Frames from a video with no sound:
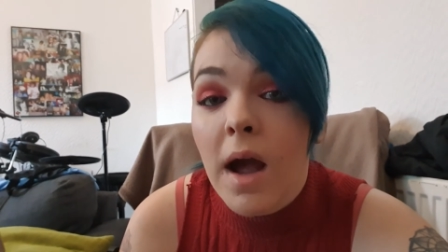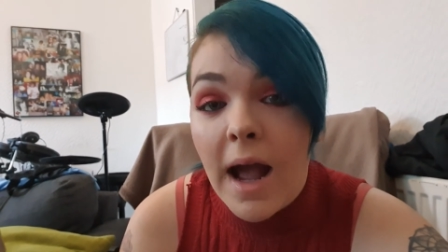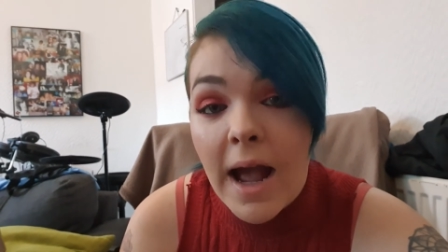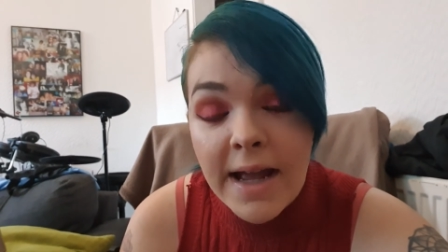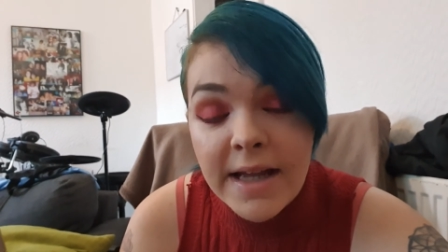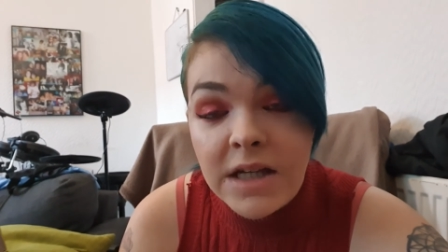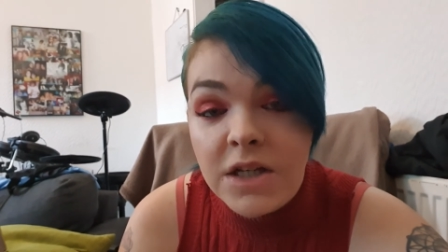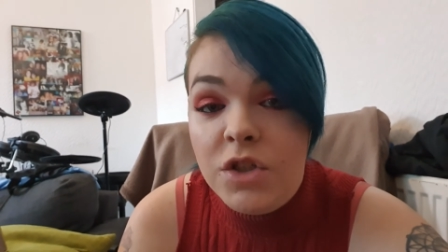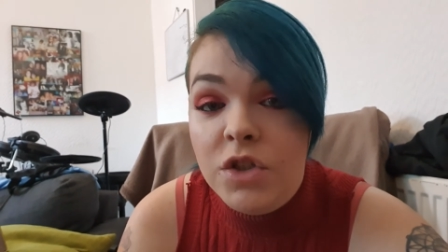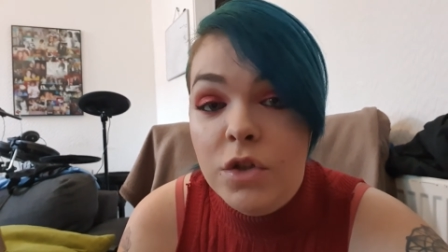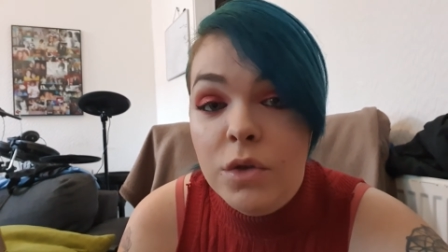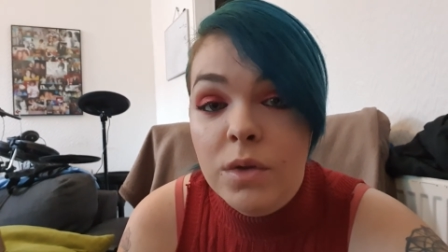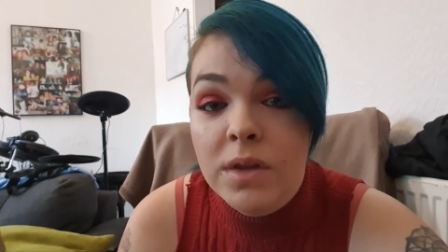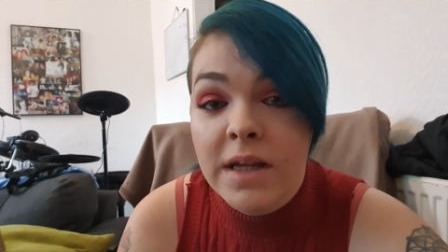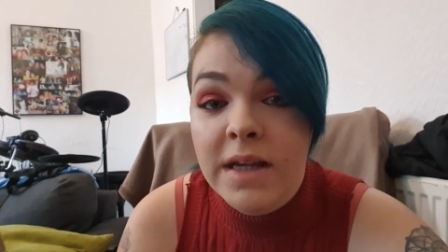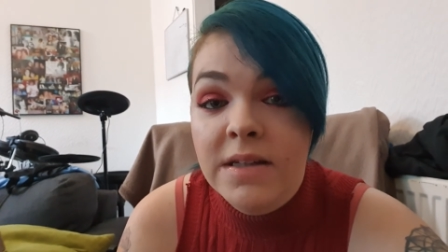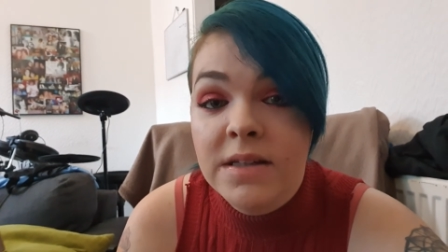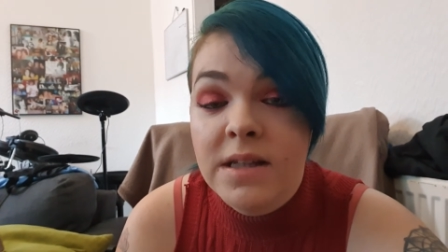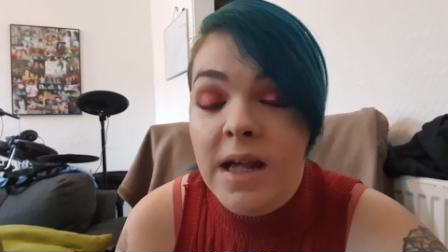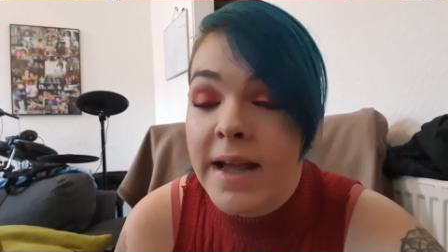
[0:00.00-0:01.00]
I can do
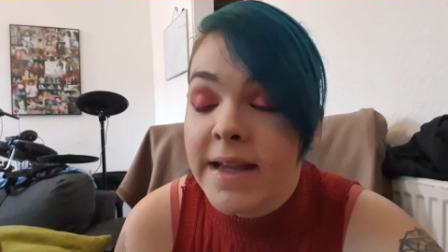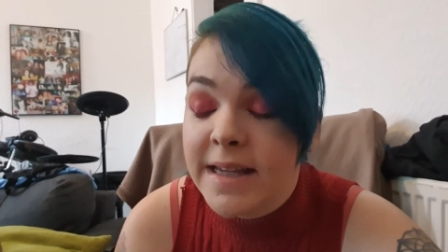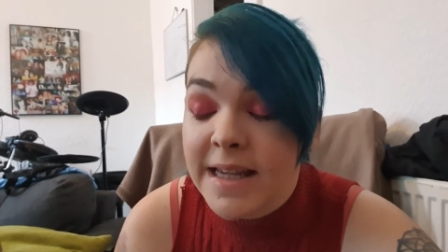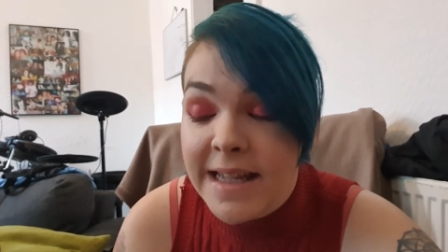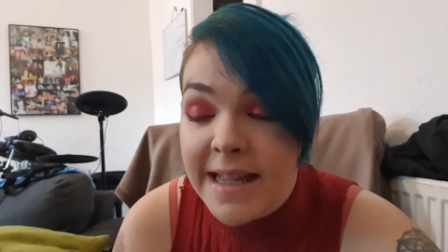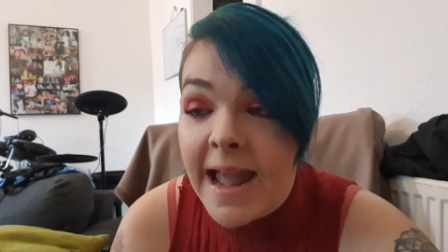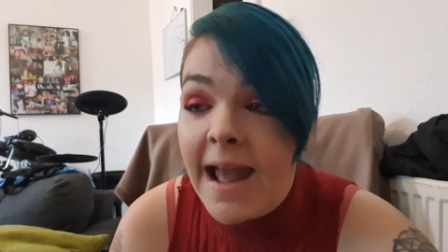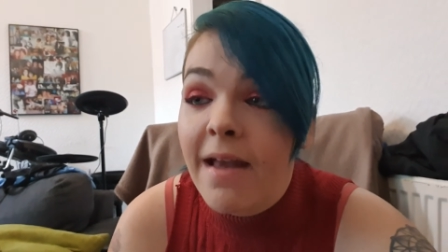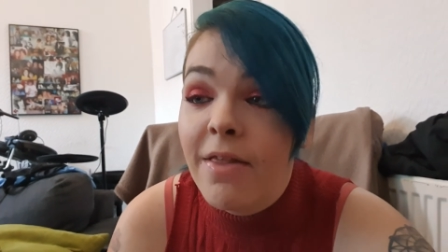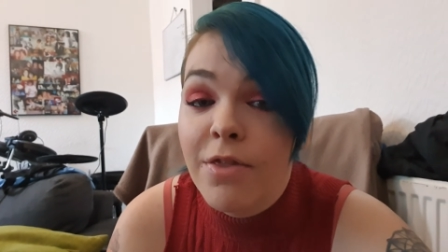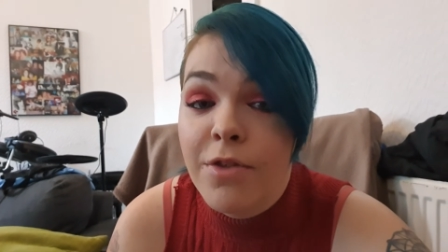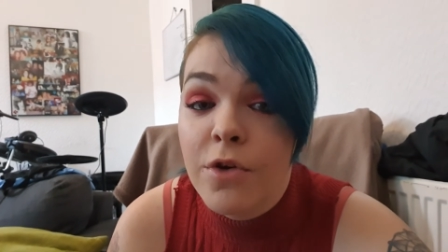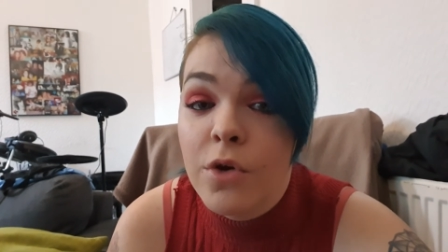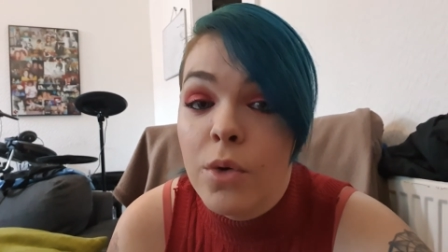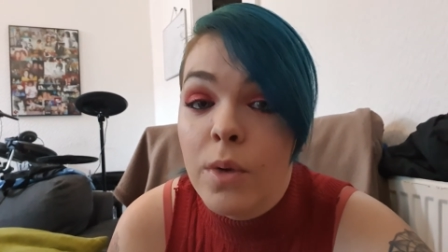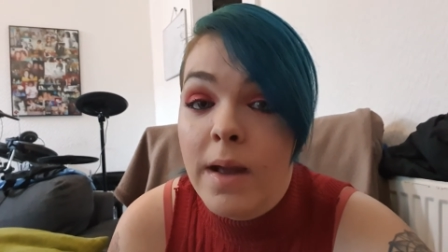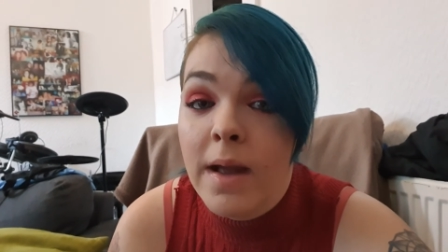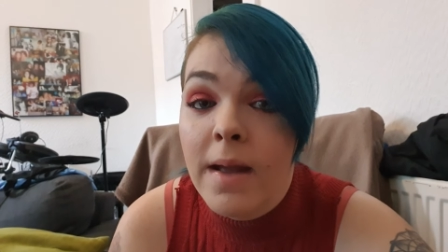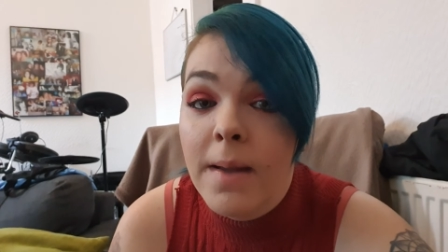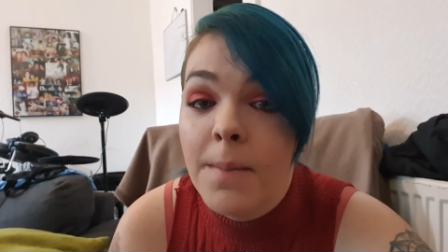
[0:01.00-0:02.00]
this. I can get
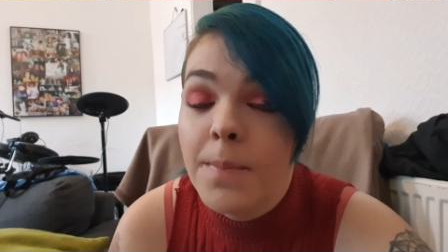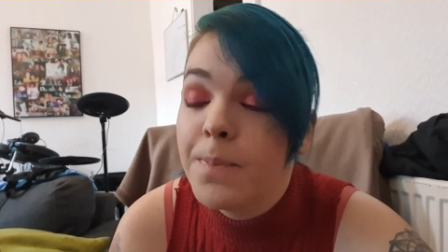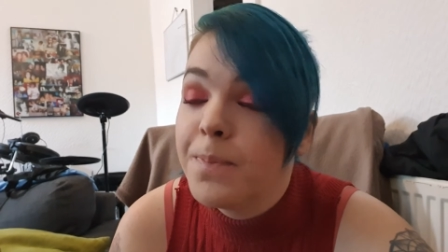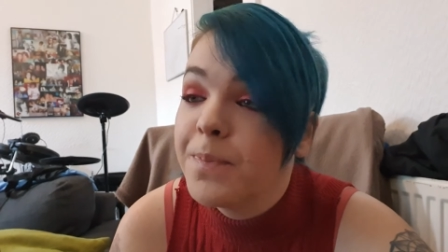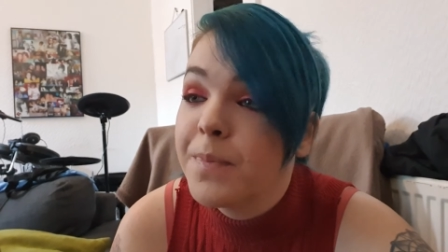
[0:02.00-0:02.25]
through it.